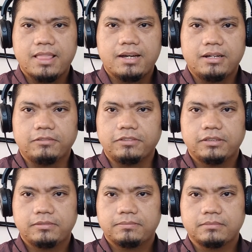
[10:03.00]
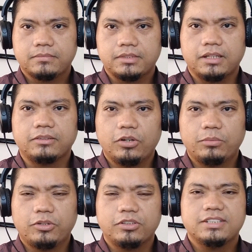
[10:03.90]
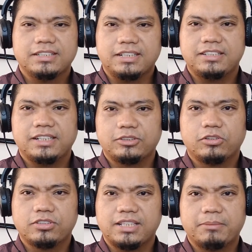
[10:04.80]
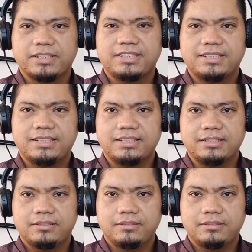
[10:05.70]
love. And domo arigato gozaimashita.